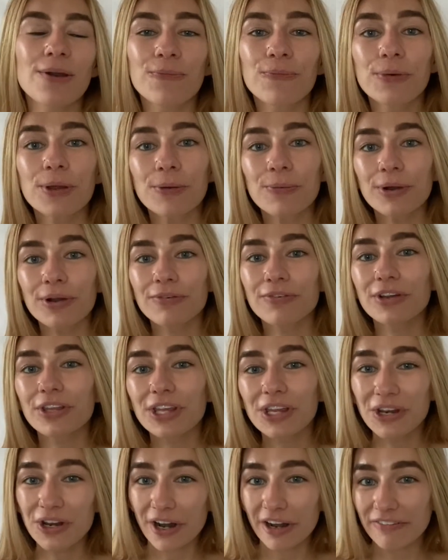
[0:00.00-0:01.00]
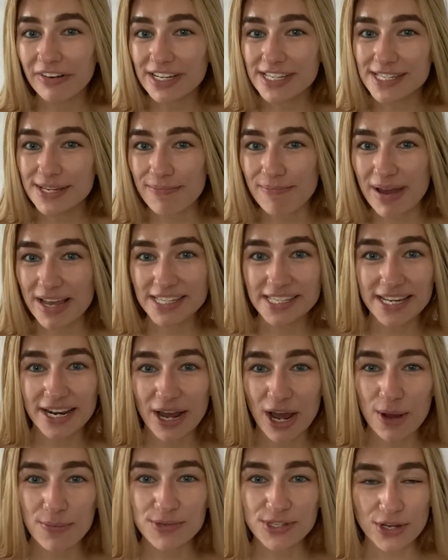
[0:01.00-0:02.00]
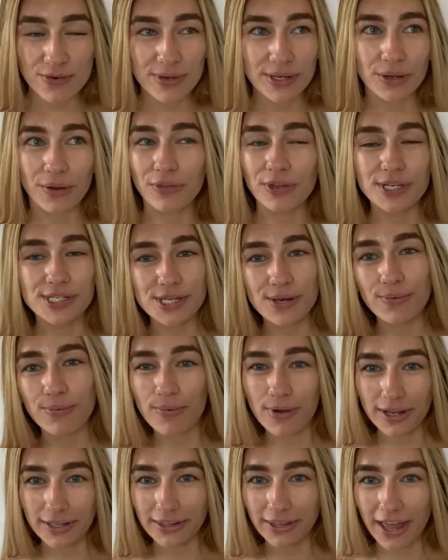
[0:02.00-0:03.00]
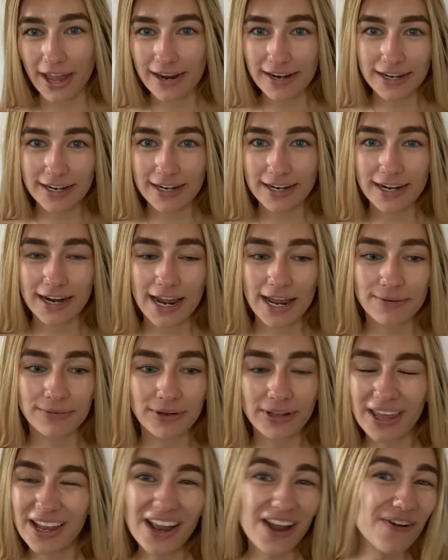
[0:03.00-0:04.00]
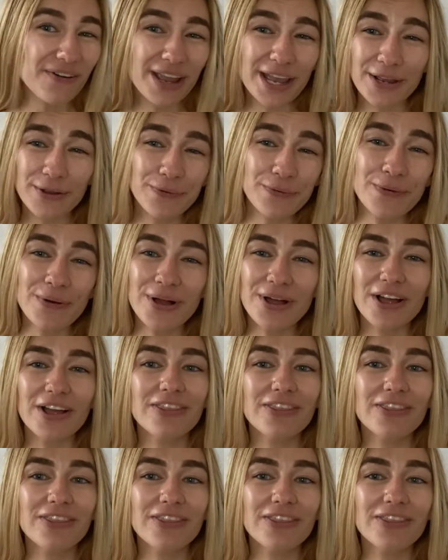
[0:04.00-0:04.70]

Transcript: we were really nervous to mess it up, so we only did one layer and we're like, okay, cool.